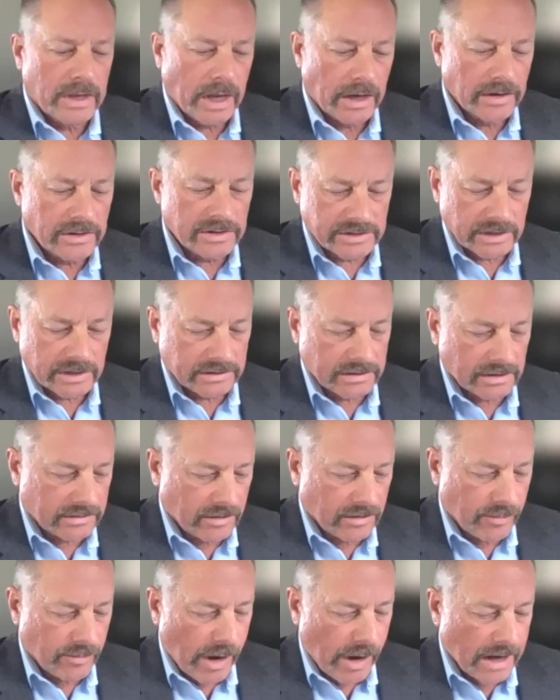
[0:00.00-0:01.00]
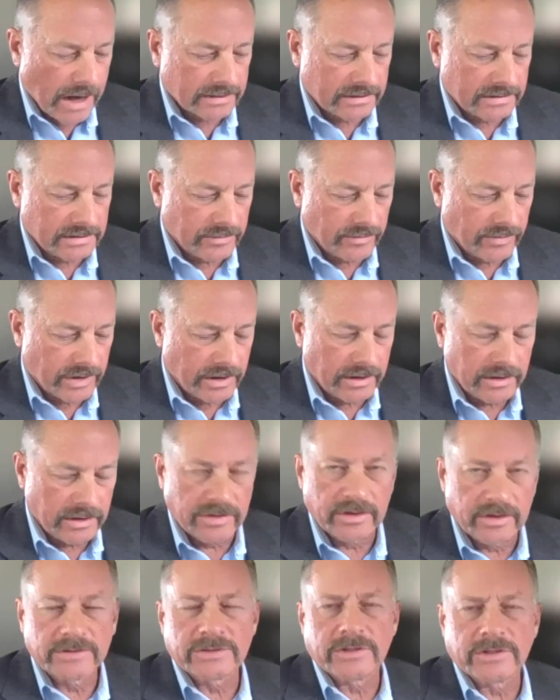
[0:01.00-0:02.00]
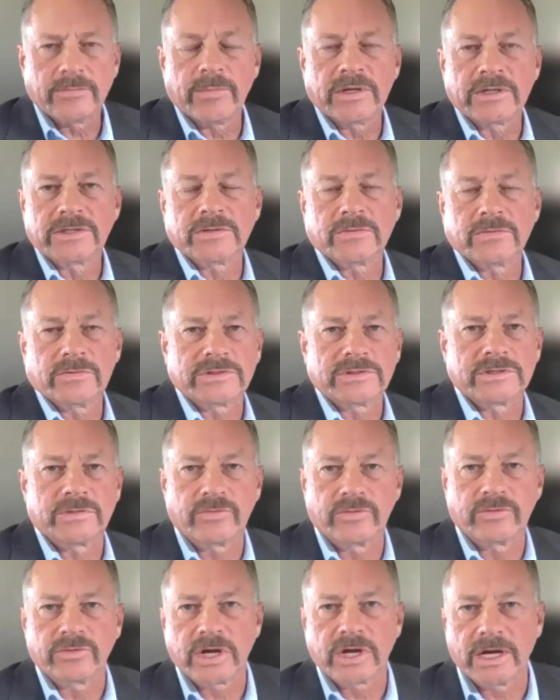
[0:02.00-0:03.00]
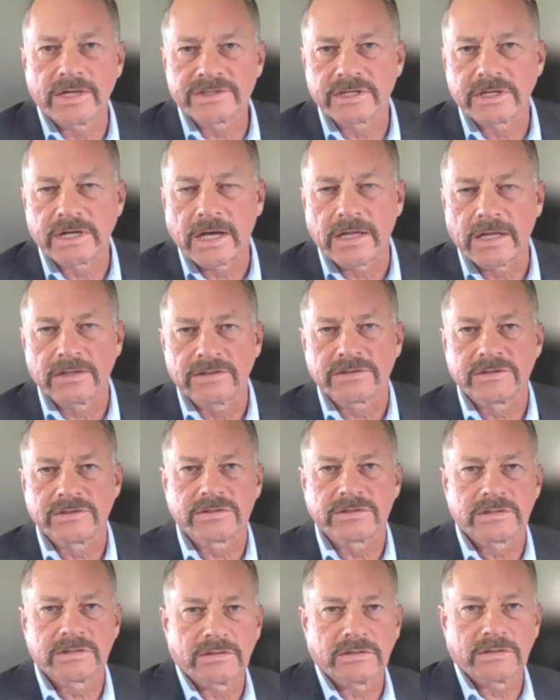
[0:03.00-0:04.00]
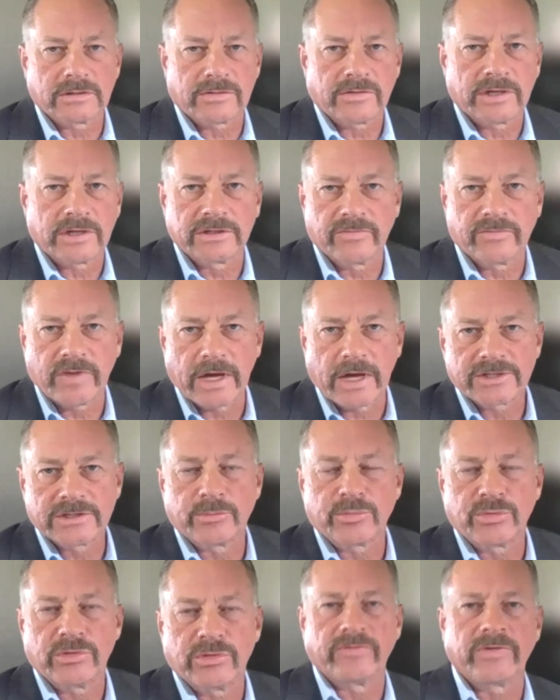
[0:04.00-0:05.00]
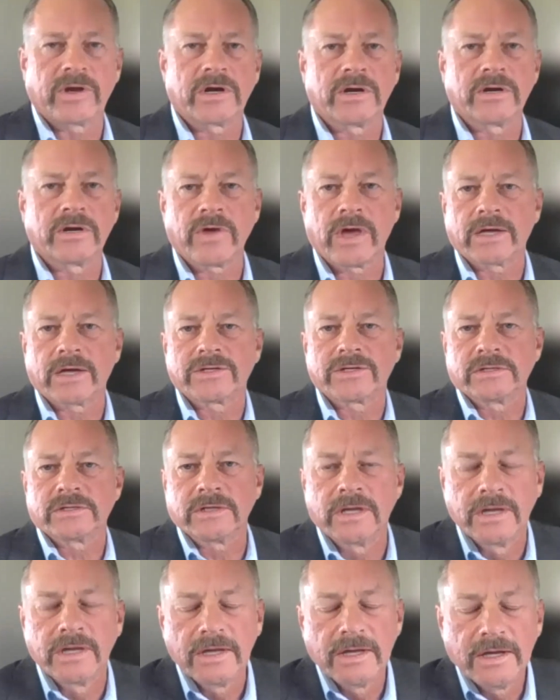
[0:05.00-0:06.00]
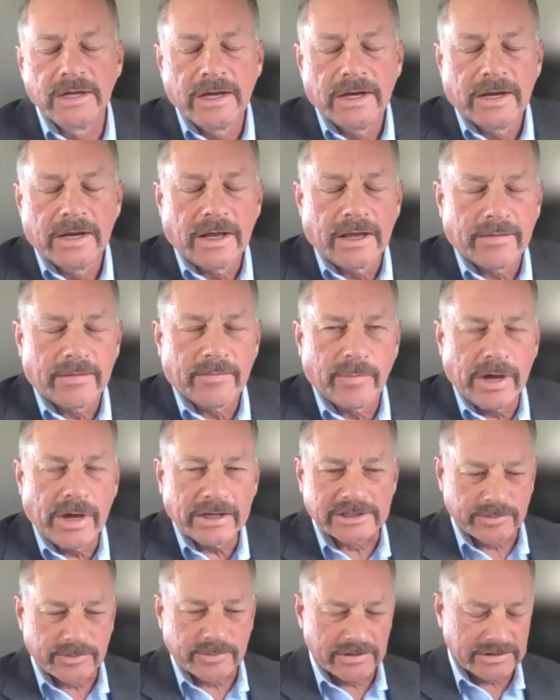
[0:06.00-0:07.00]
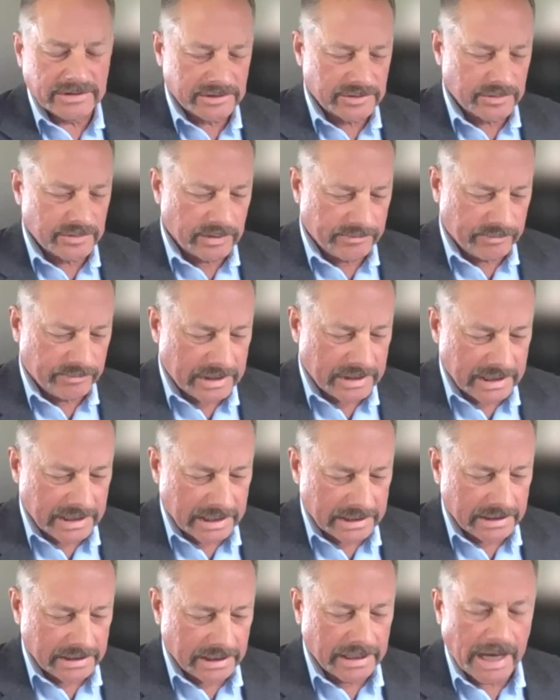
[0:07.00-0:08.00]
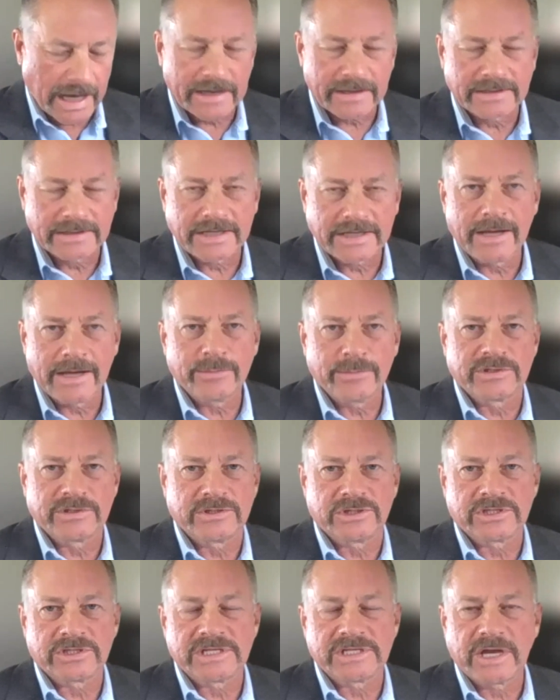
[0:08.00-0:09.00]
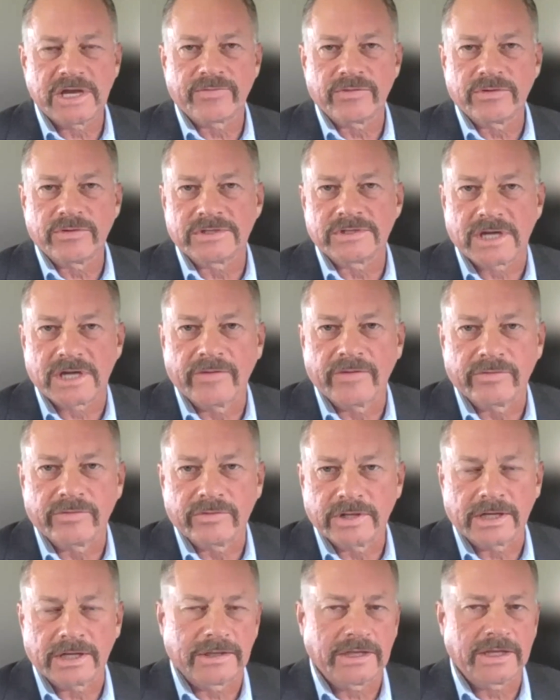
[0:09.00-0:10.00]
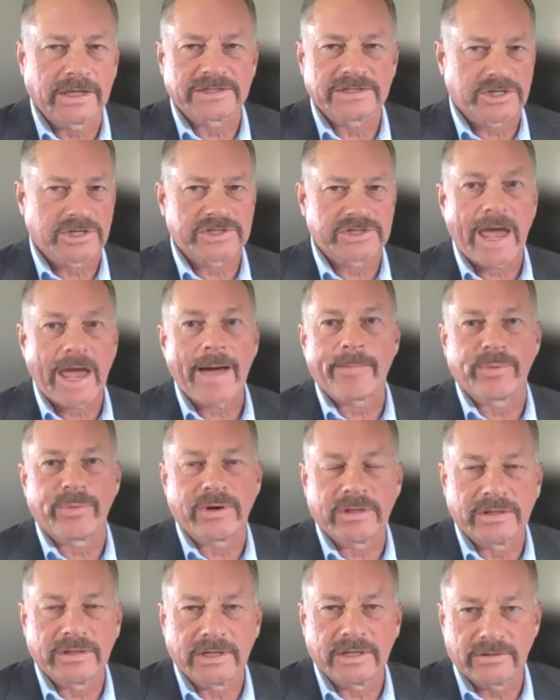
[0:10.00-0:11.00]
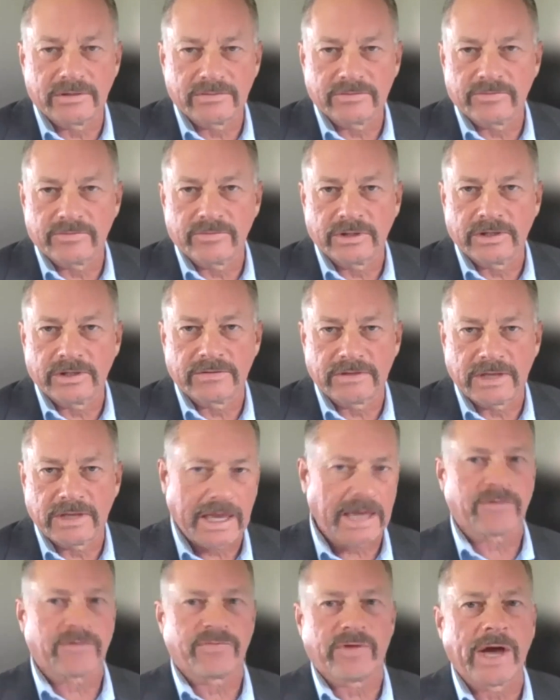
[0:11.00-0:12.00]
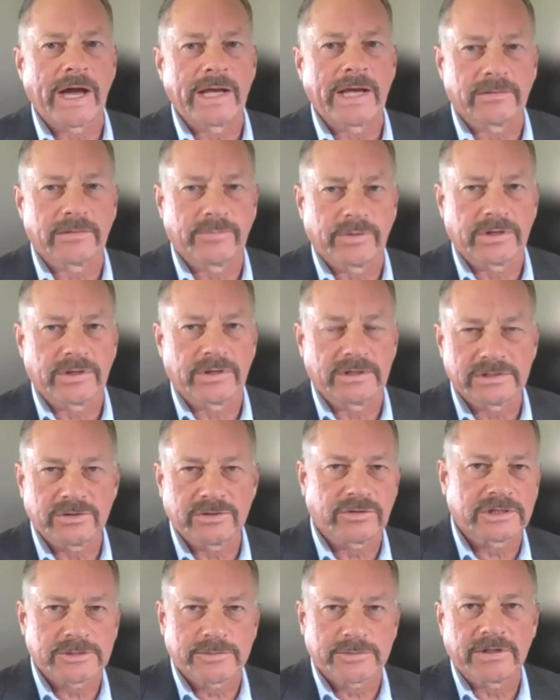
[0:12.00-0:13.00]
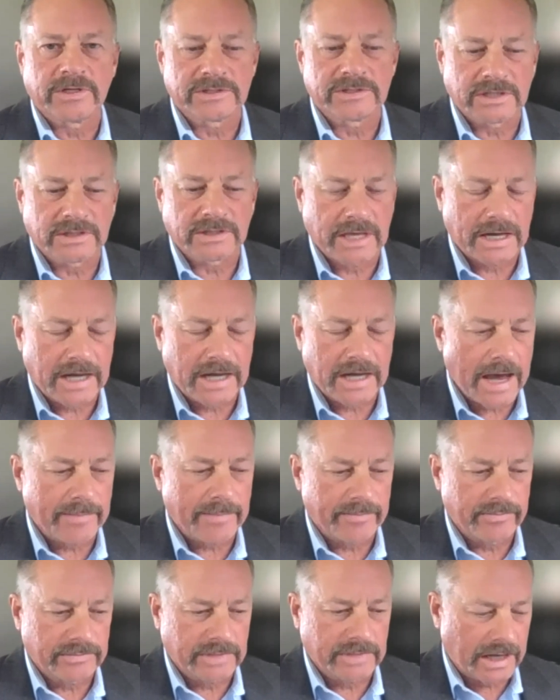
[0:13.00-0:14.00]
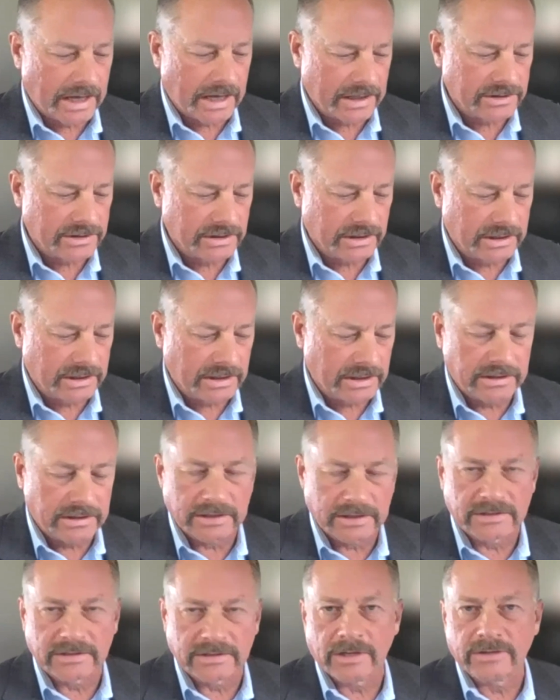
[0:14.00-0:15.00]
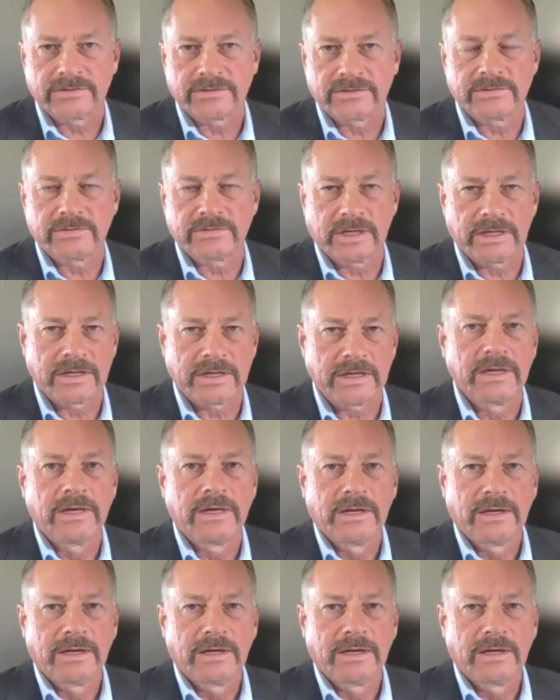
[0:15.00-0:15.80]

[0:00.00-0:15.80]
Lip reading: I just like to go back to one of the things you mentioned was the root cause analysis and the corrective action, preventative action. My experience has been that a lot of times it's just never discovered. Like things just happen and they can't find it. But is your experience that they actually can get down to a